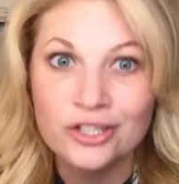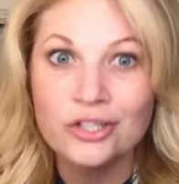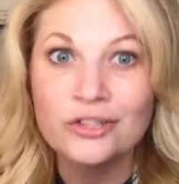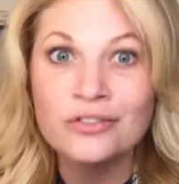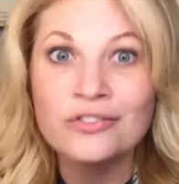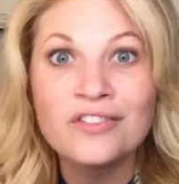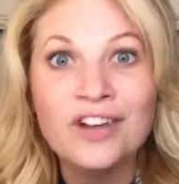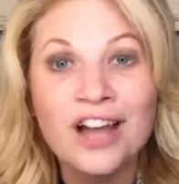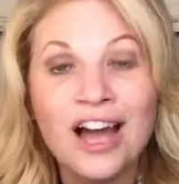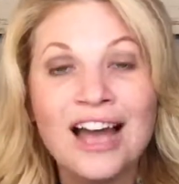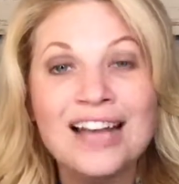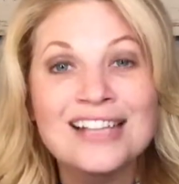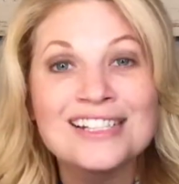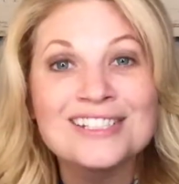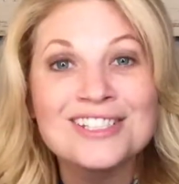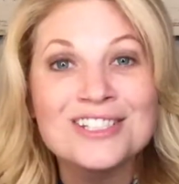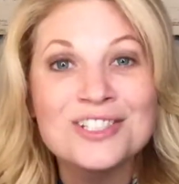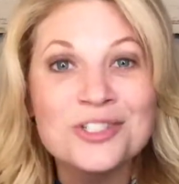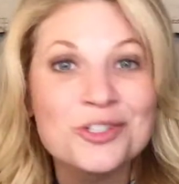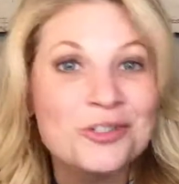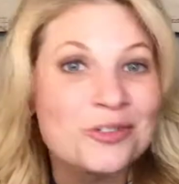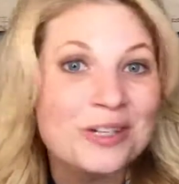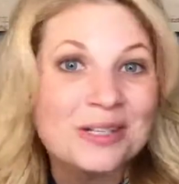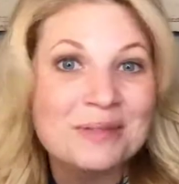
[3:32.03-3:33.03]
you've got
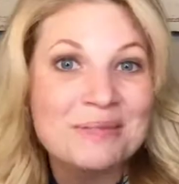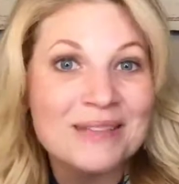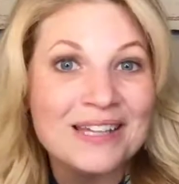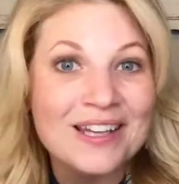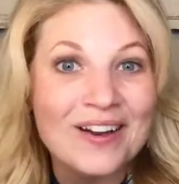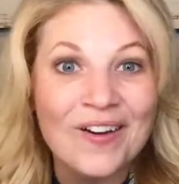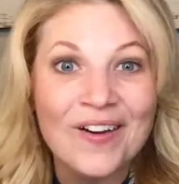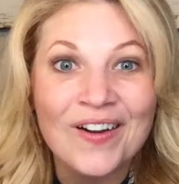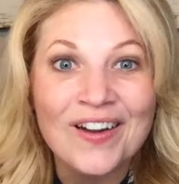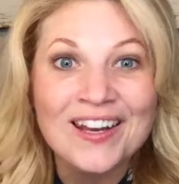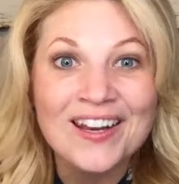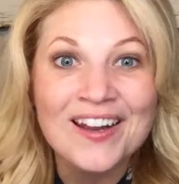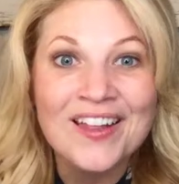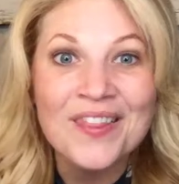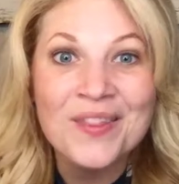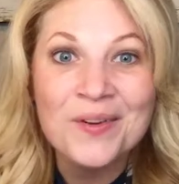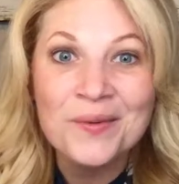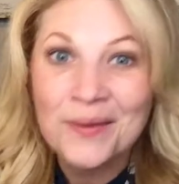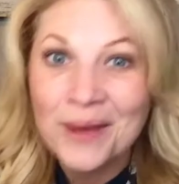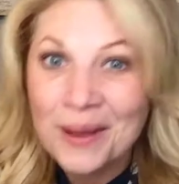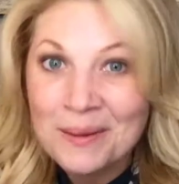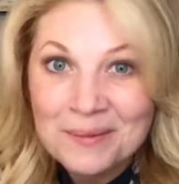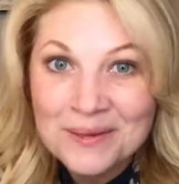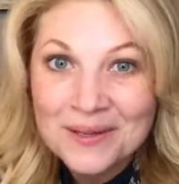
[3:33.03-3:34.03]
to join me on the
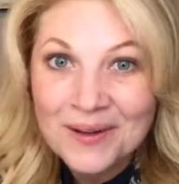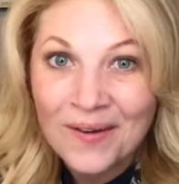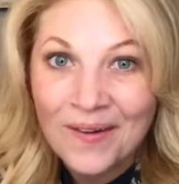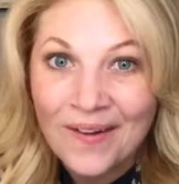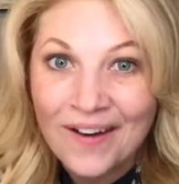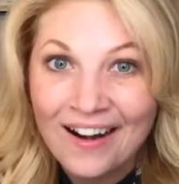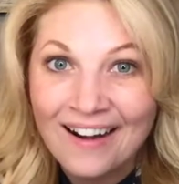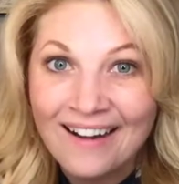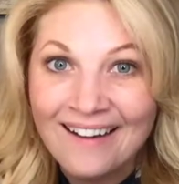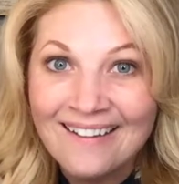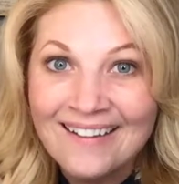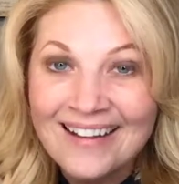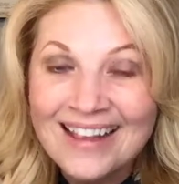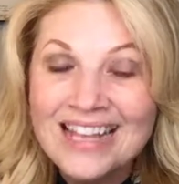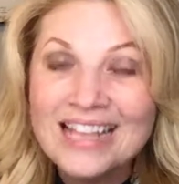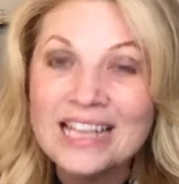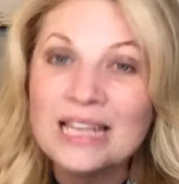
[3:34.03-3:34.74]
webinar.